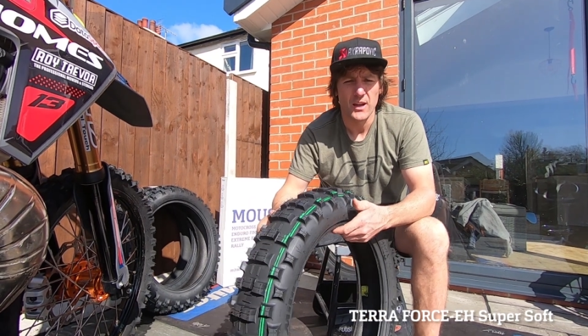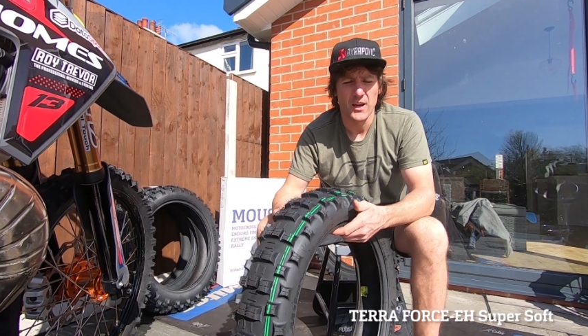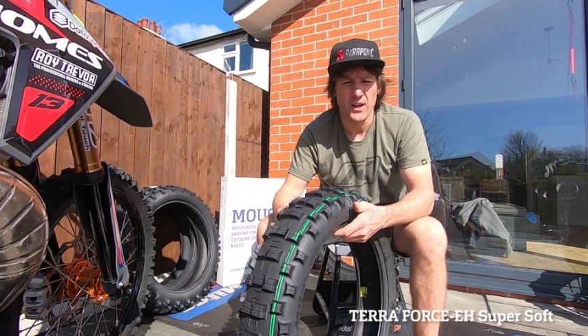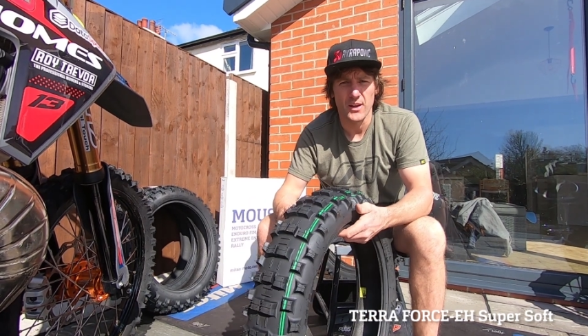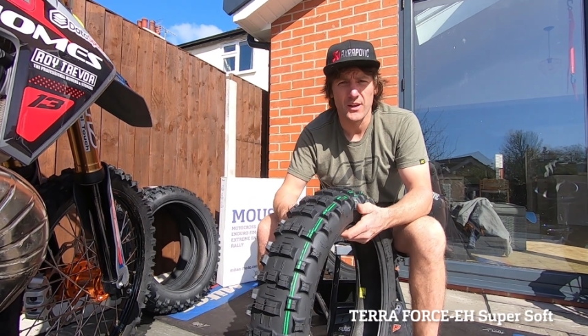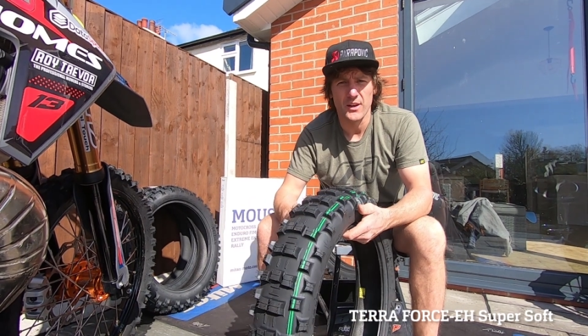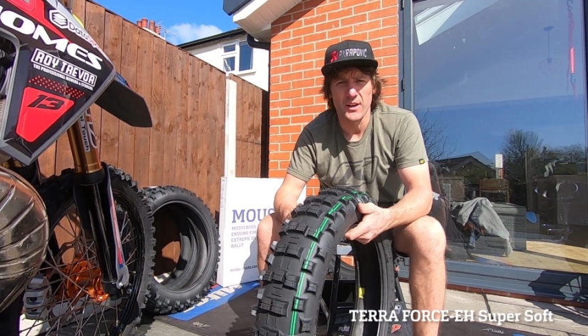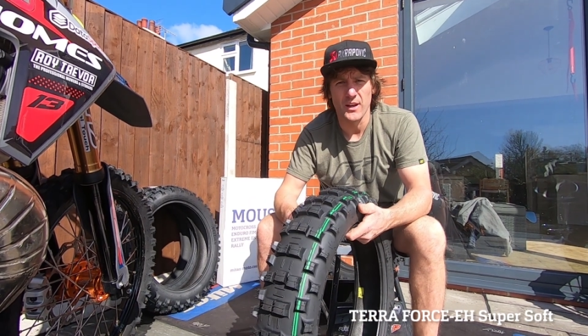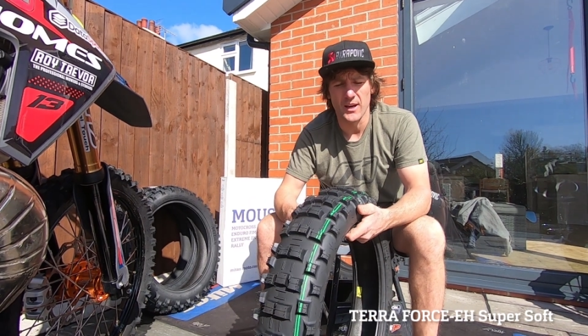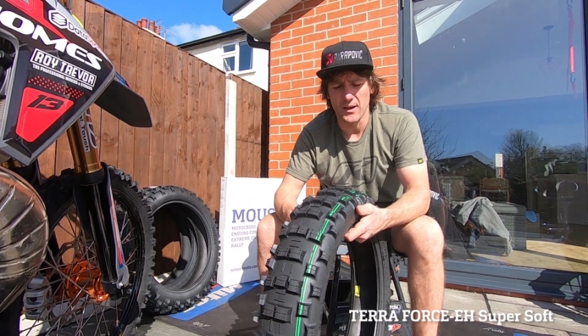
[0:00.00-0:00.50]

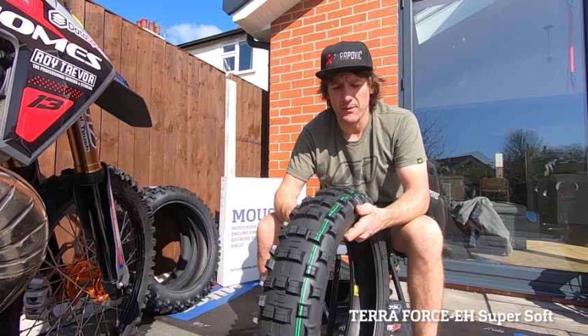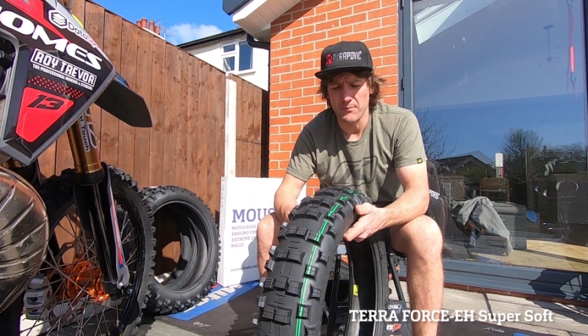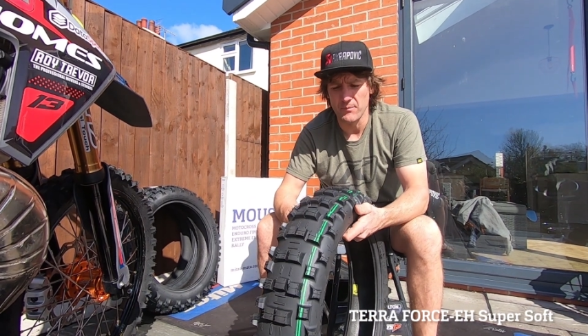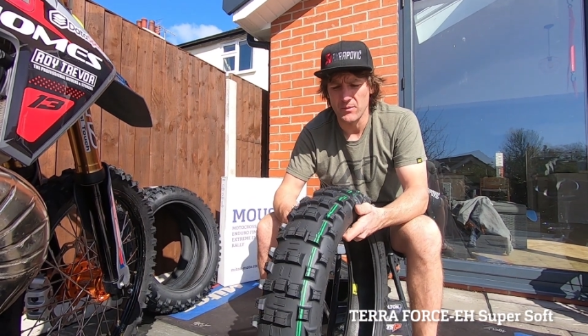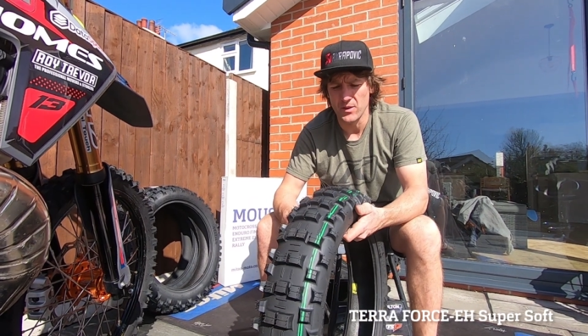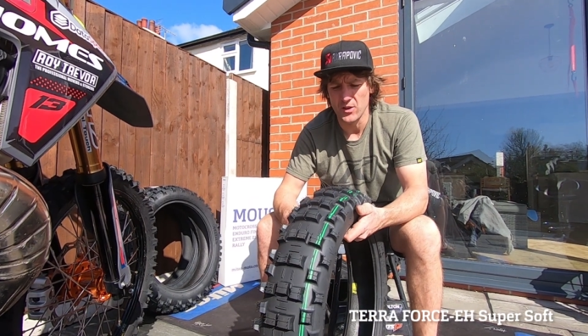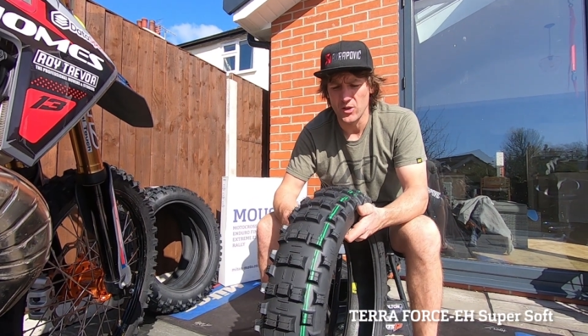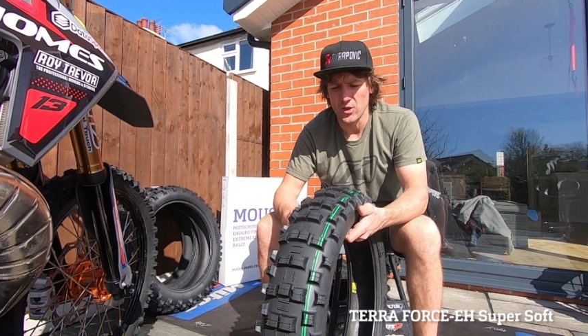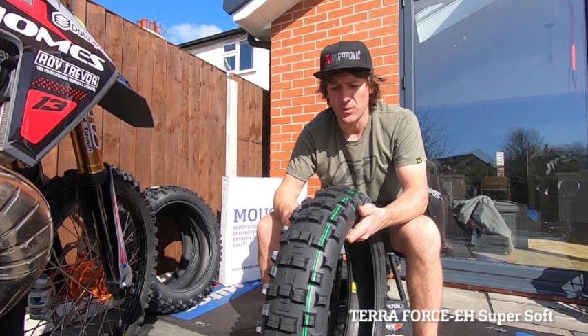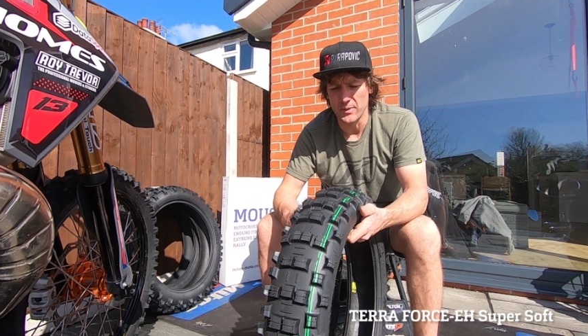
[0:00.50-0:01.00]
and
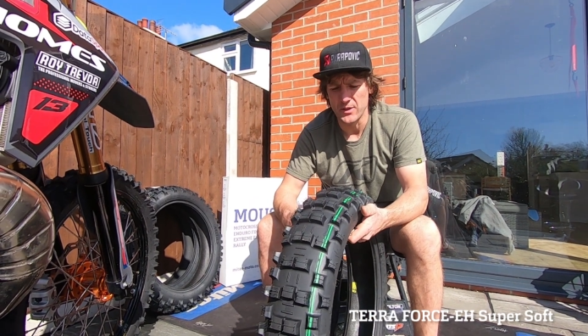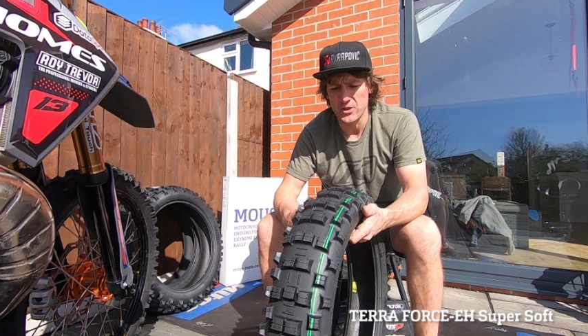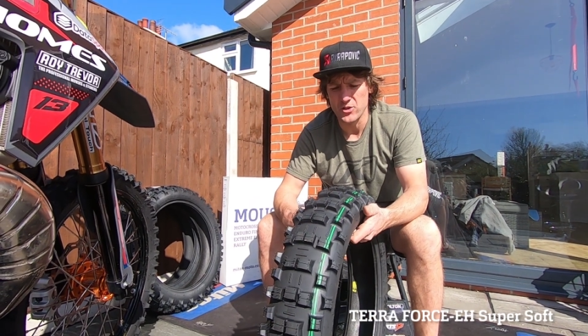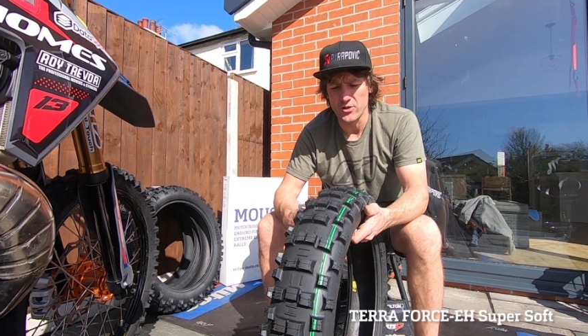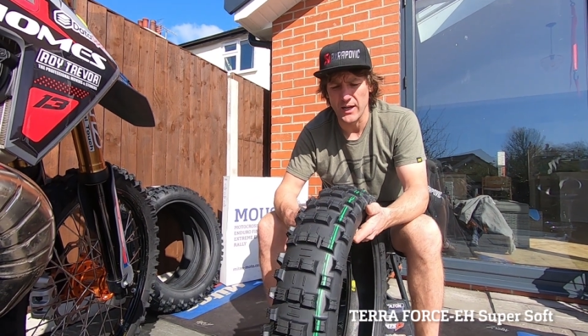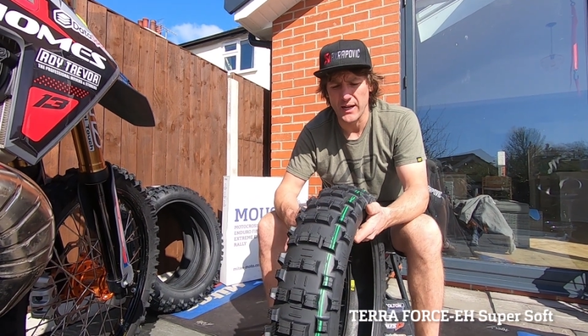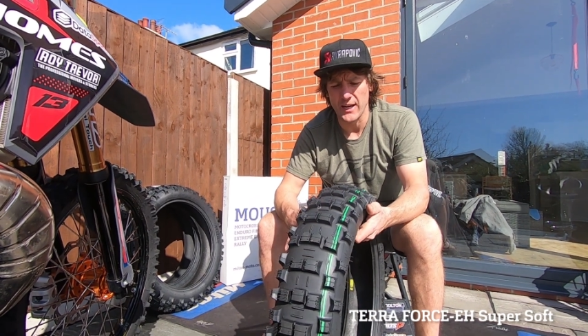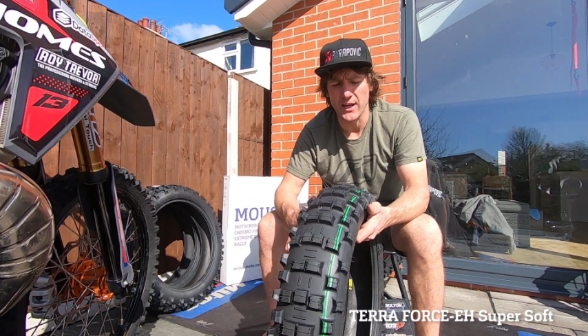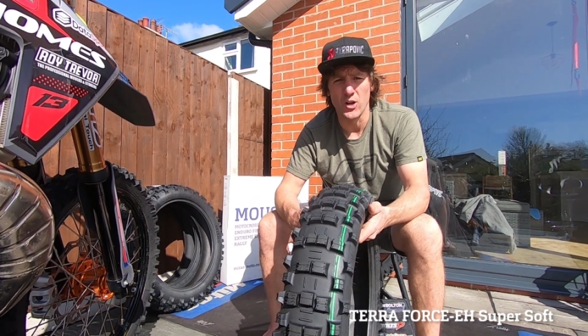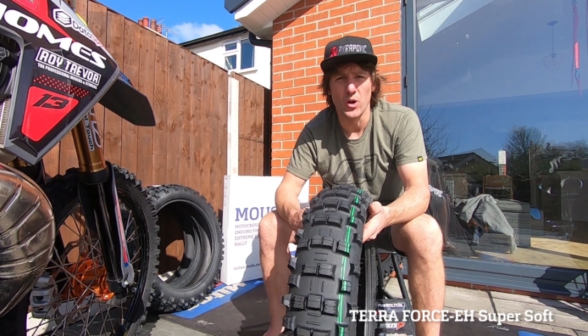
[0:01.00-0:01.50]
you'll be
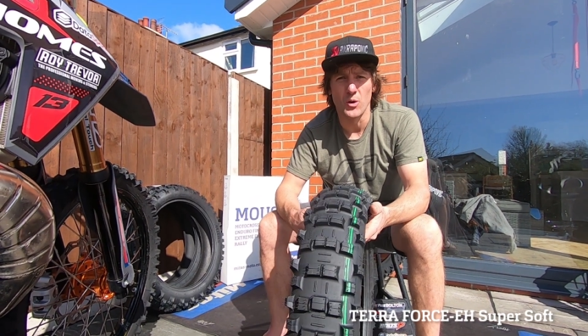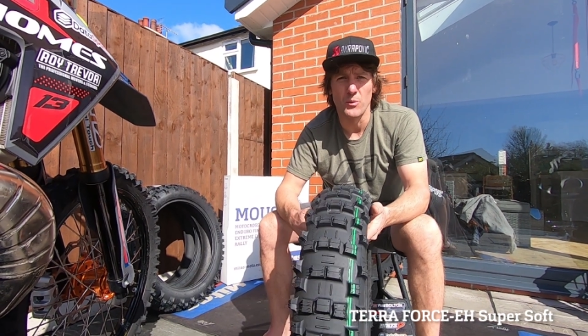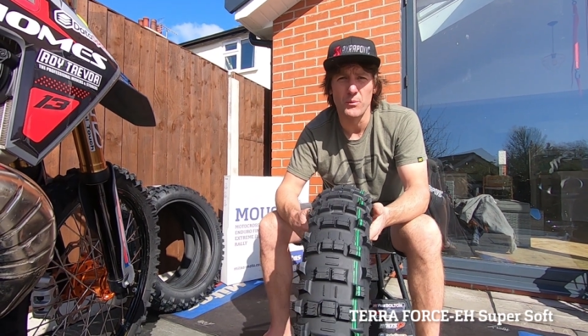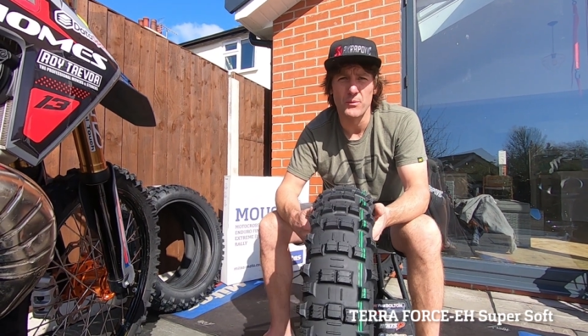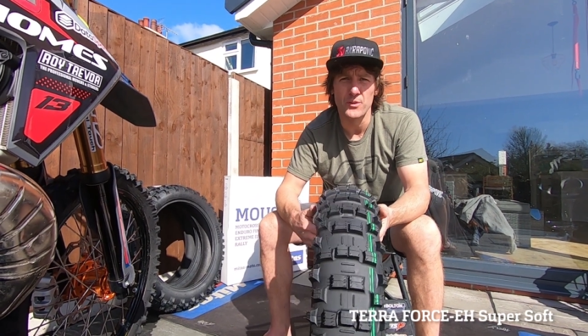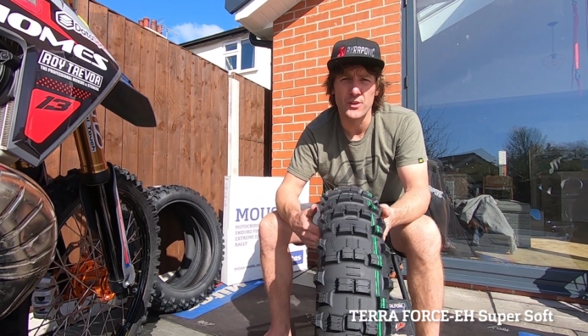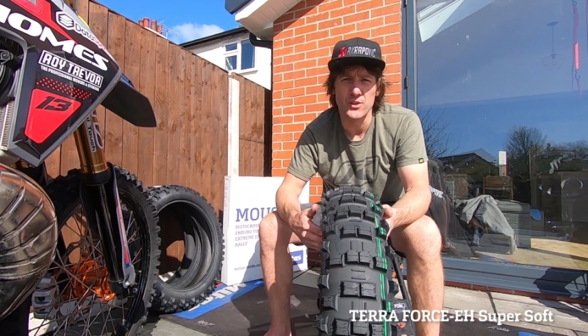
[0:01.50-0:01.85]
tracking up